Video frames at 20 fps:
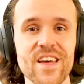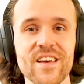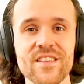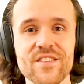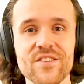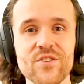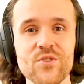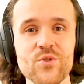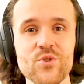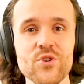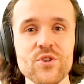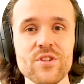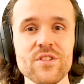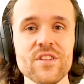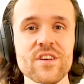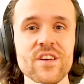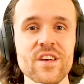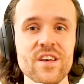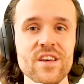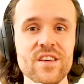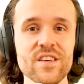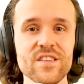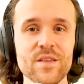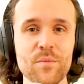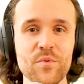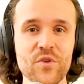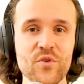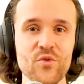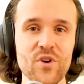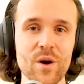as usual,
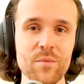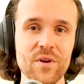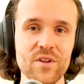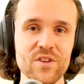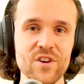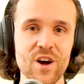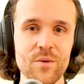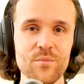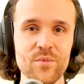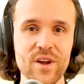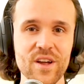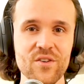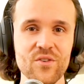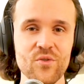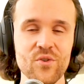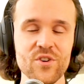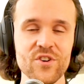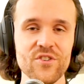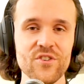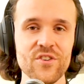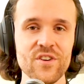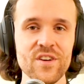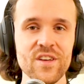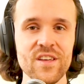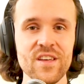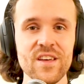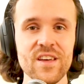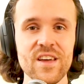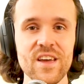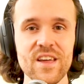subscribe in the top right corner,
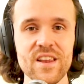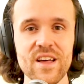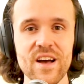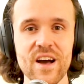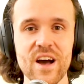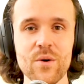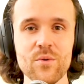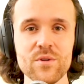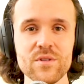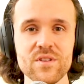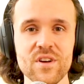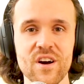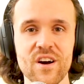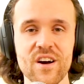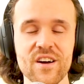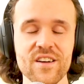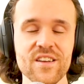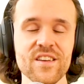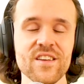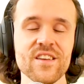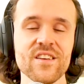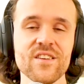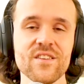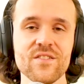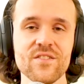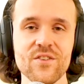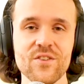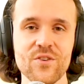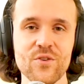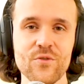and I will talk
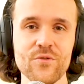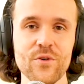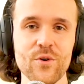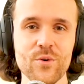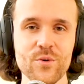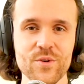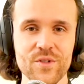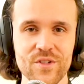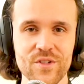to you folks